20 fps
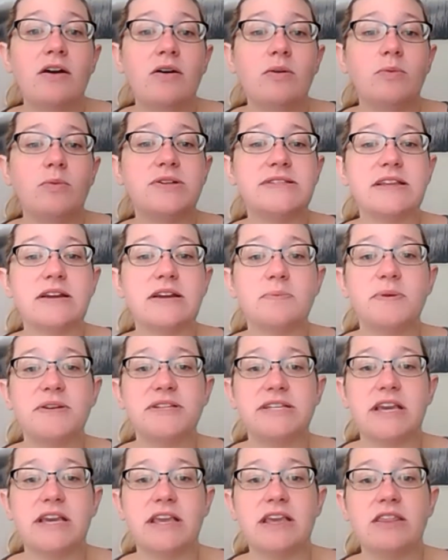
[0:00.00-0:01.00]
Was there a
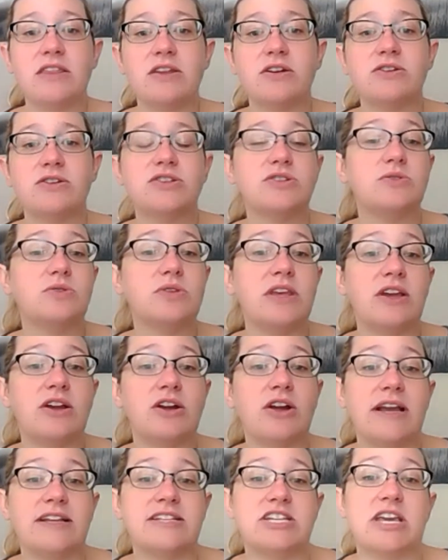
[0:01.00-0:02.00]
particular schooling
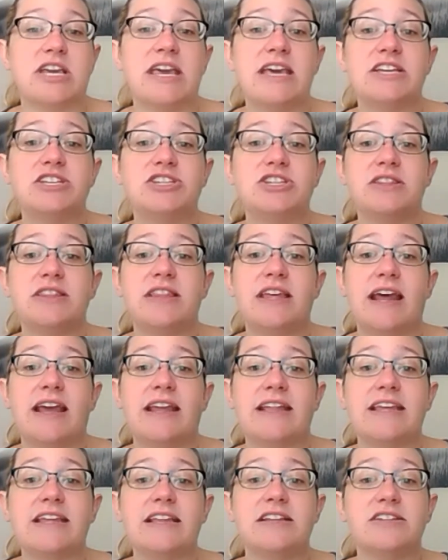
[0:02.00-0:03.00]
or education that I
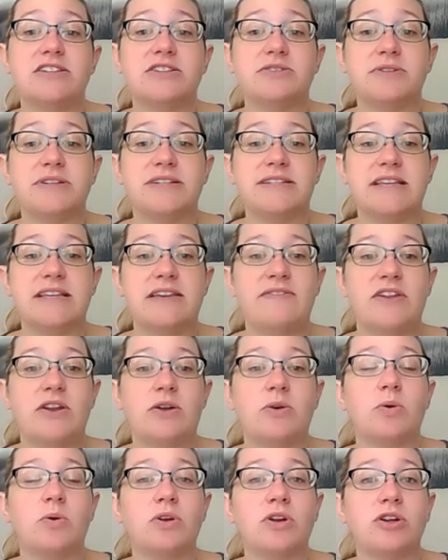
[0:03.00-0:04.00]
needed to receive in
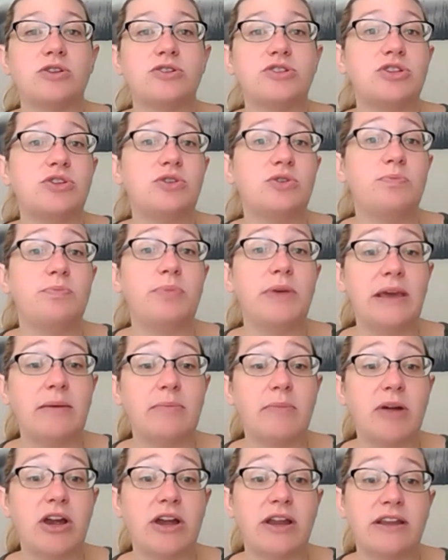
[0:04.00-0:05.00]
order to be a
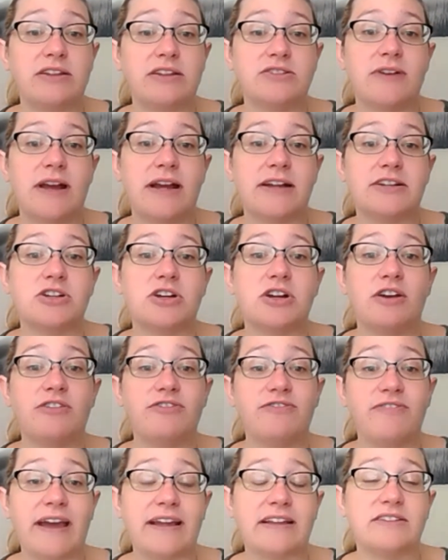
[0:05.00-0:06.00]
marketing director
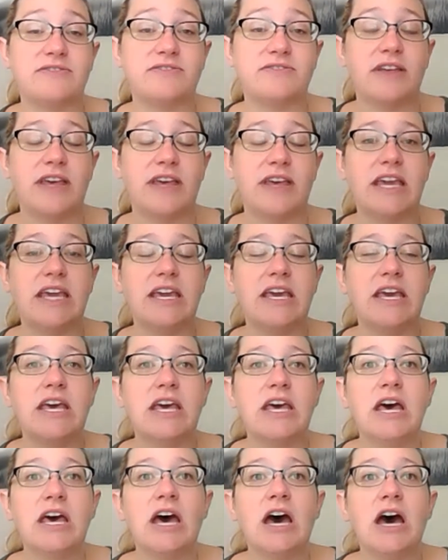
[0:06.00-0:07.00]
effectively?
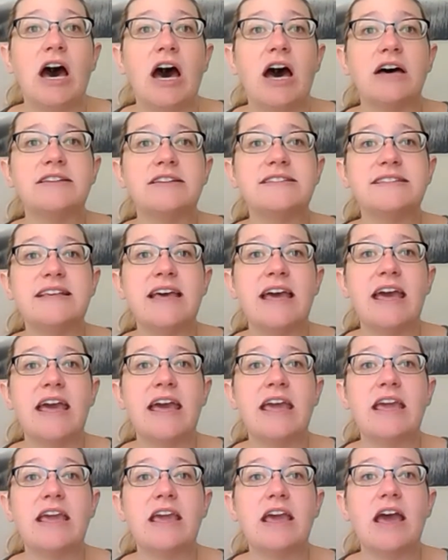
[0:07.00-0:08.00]
I'll
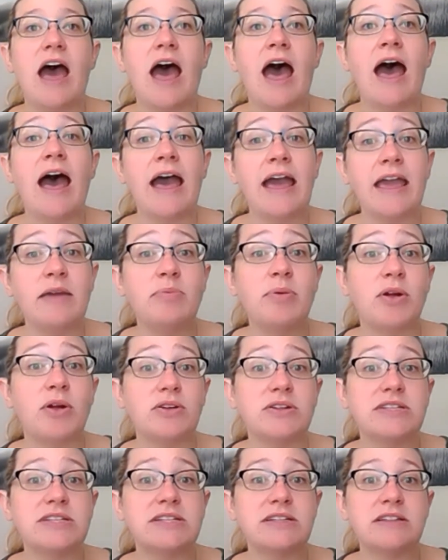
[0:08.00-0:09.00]
say I
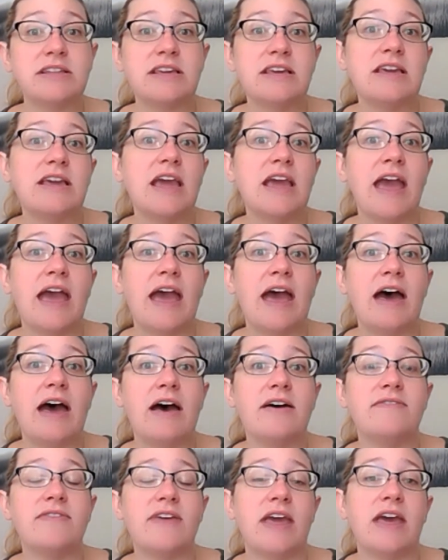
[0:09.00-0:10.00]
personally
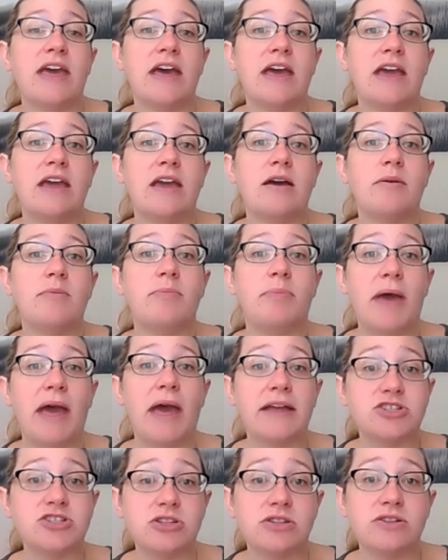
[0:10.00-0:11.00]
have a
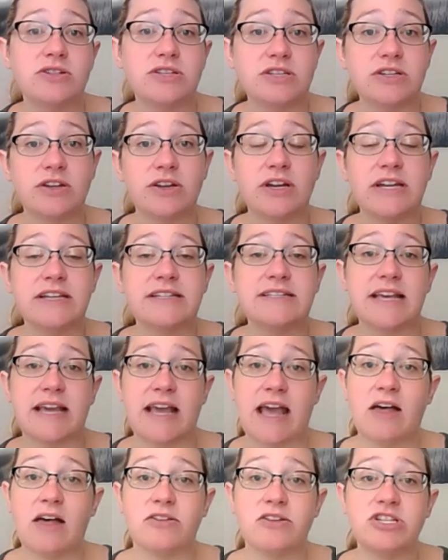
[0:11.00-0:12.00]
bachelor's degree in
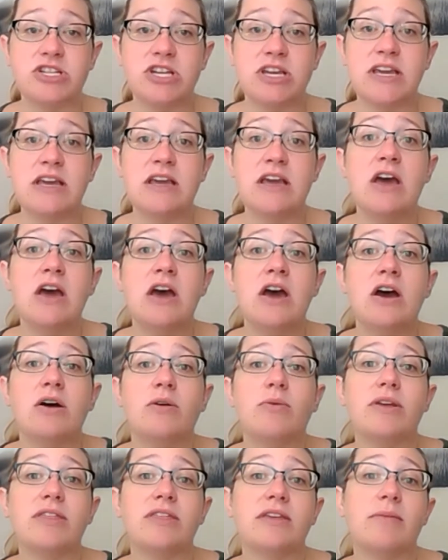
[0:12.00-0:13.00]
psychology
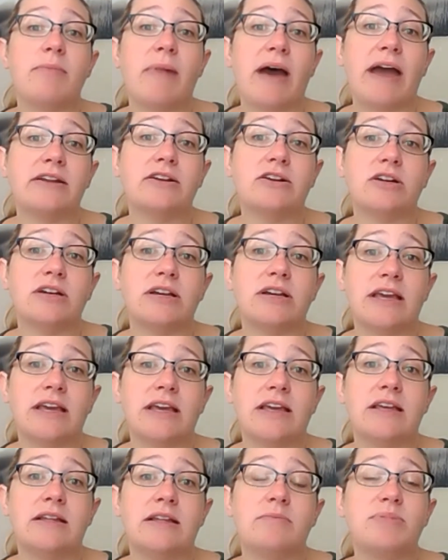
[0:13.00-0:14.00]
with a minor
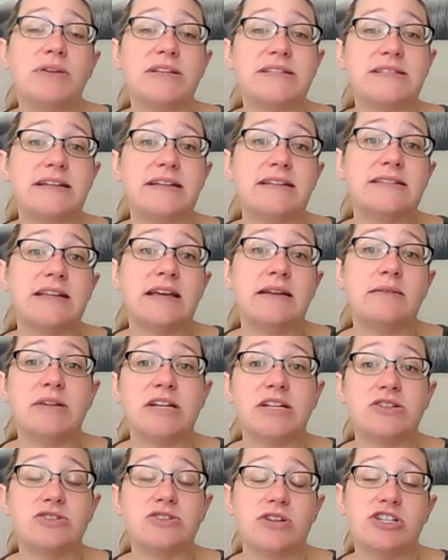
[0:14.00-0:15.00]
in business
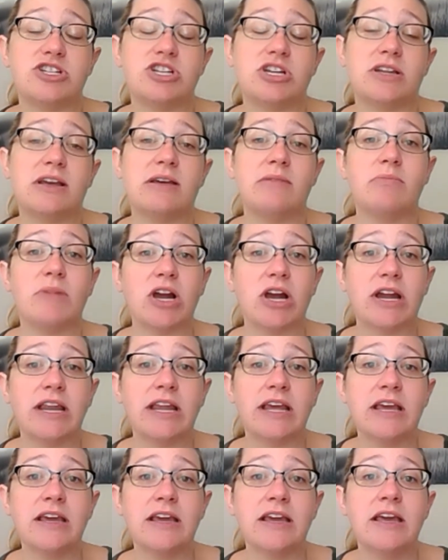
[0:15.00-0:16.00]
administration and
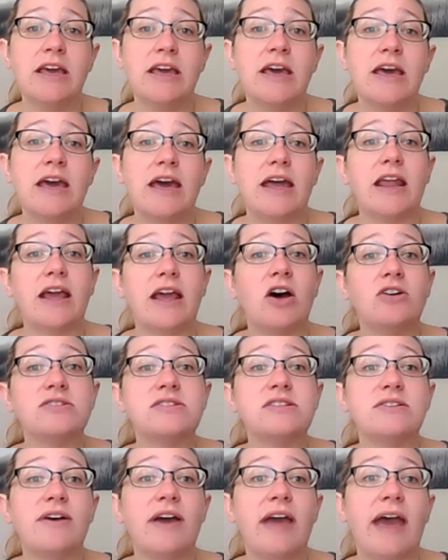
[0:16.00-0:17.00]
marketing. And I
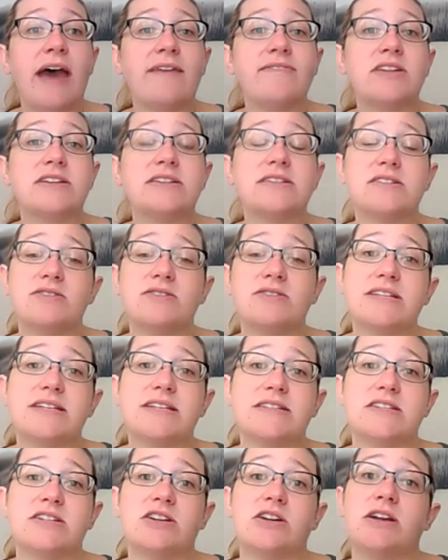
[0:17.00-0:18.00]
also have an
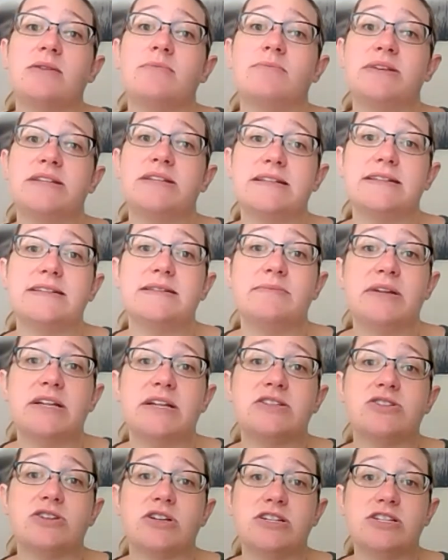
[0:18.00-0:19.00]
associate's degree in business
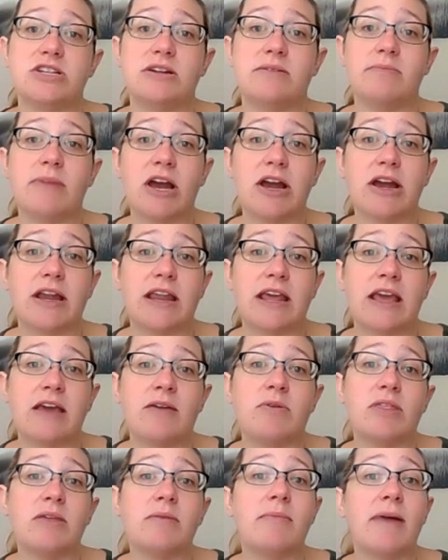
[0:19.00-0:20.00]
administration and marketing
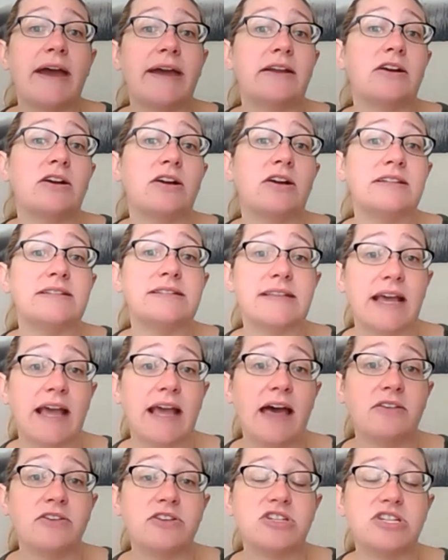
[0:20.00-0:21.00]
with a minor in
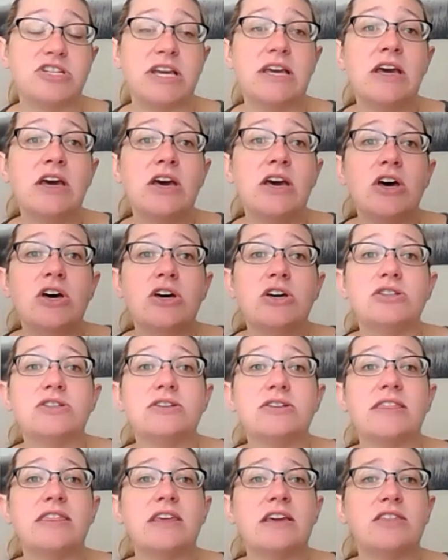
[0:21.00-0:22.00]
psychology.
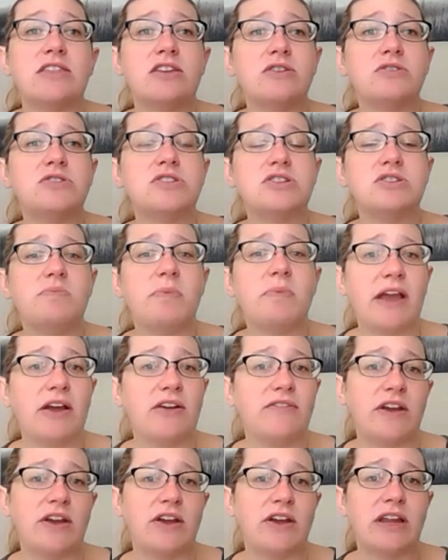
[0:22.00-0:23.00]
So I think those two
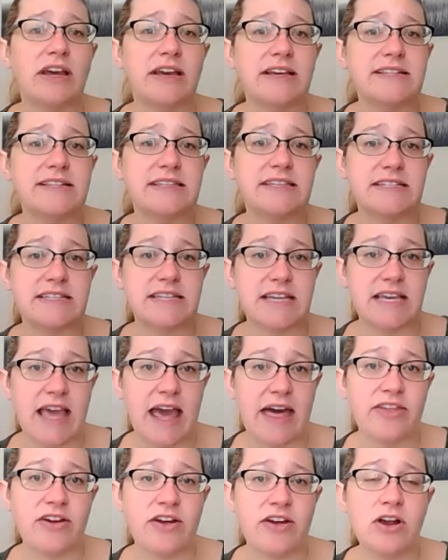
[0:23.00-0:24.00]
pair very nicely
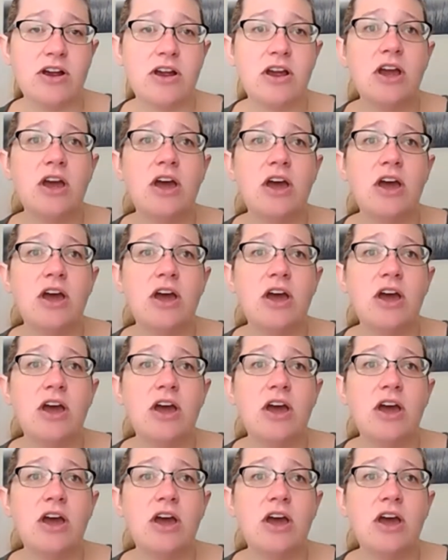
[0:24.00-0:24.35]
together.